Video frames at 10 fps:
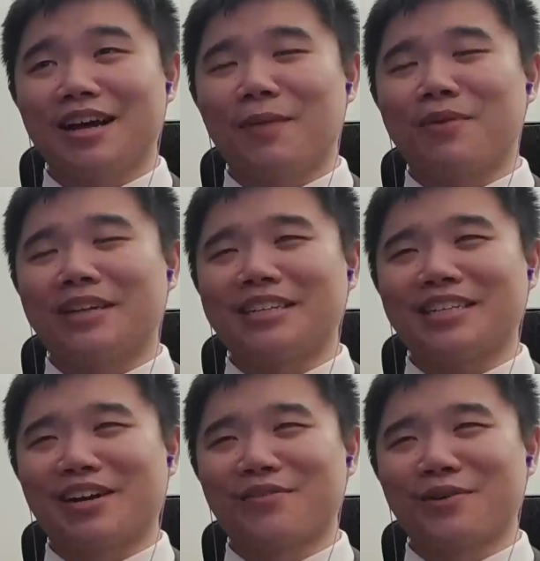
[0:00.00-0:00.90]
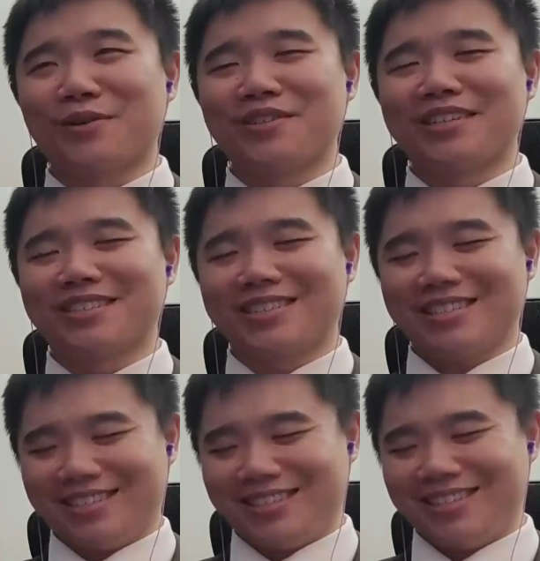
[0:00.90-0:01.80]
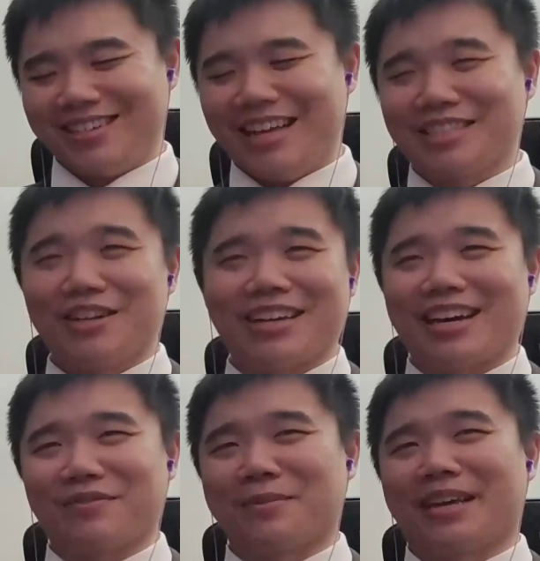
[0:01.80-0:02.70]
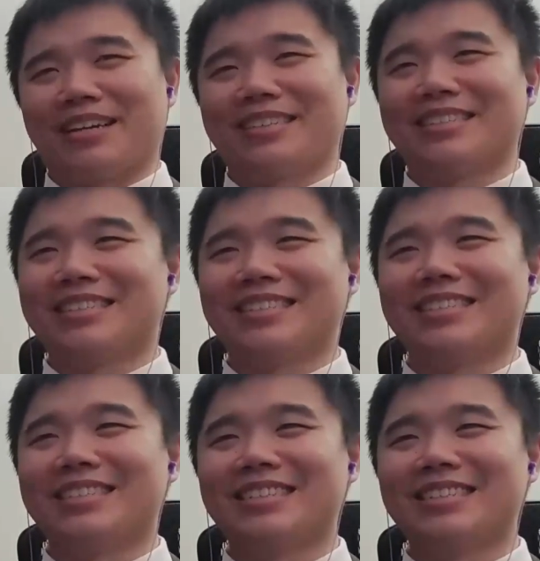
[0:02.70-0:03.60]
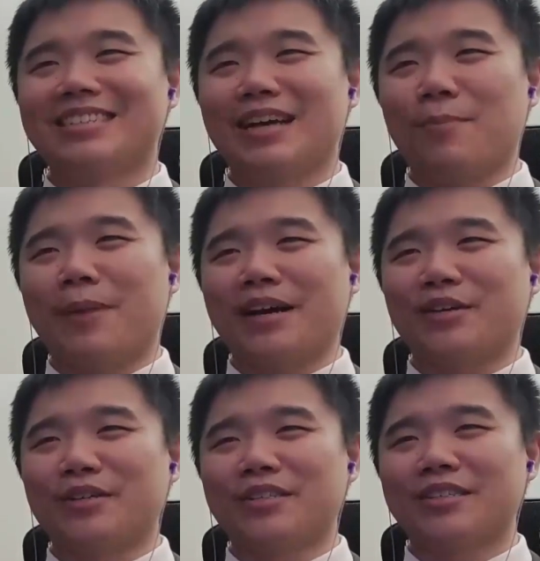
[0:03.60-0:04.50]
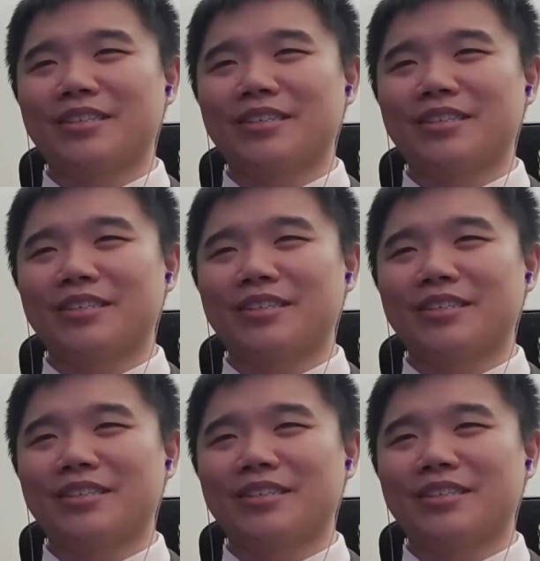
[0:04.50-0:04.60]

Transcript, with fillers: Apprentice Kung Fu. That's all I got from that. Thank you.